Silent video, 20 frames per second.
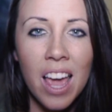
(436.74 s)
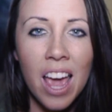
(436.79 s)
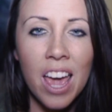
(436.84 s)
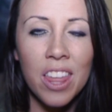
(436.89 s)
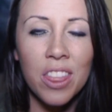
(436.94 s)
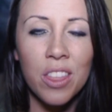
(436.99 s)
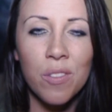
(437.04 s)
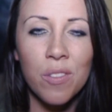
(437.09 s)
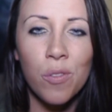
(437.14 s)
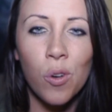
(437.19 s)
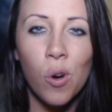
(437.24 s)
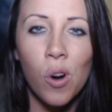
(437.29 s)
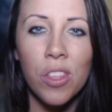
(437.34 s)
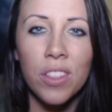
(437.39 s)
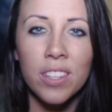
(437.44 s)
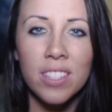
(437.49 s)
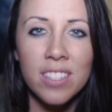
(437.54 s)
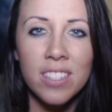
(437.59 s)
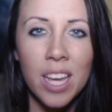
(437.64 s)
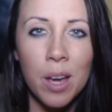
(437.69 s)
And the
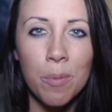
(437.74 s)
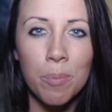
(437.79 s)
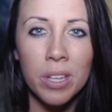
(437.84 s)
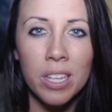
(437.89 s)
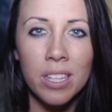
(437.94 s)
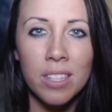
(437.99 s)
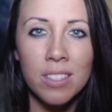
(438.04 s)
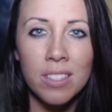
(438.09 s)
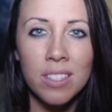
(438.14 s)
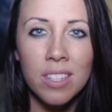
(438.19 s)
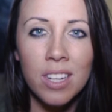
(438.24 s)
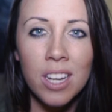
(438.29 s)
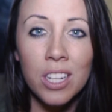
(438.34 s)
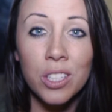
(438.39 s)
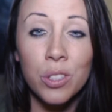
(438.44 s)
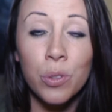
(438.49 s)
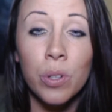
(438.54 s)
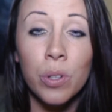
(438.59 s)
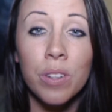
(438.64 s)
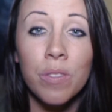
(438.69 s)
fourth step is to